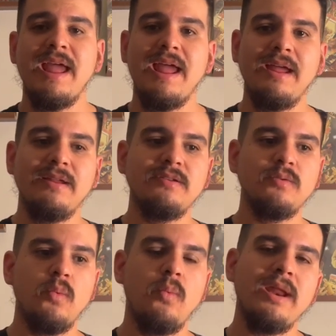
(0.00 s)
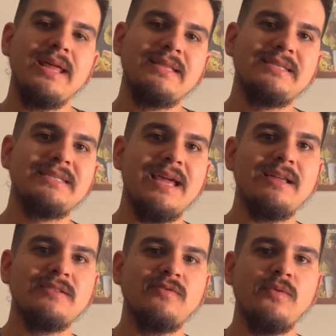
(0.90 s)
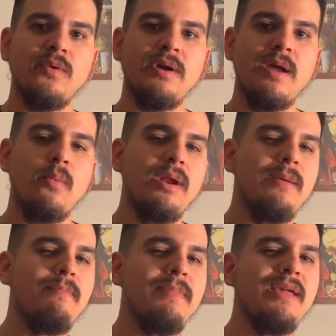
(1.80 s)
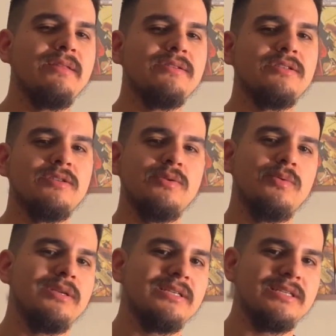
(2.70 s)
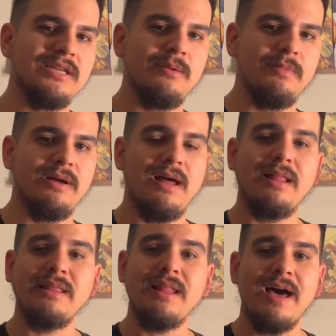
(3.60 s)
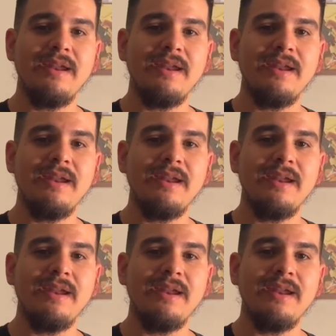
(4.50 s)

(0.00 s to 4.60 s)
And what it stands for and what it means to the cinema. A lot